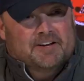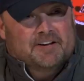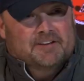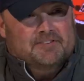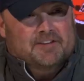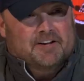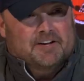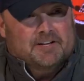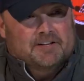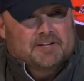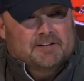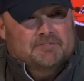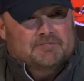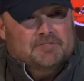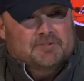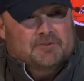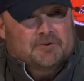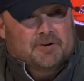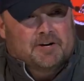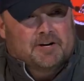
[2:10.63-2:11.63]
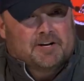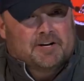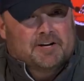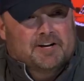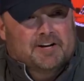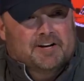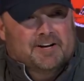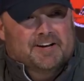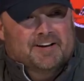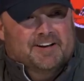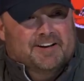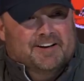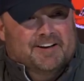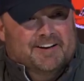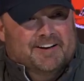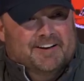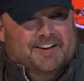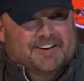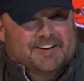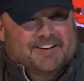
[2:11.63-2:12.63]
It's like a love story.
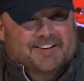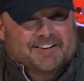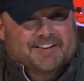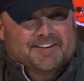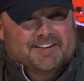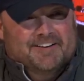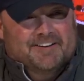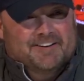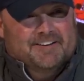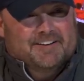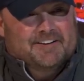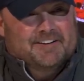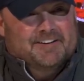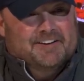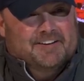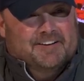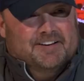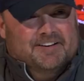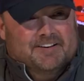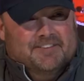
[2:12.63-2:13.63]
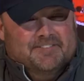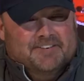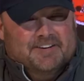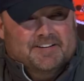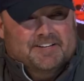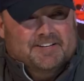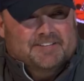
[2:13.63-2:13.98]
I mean,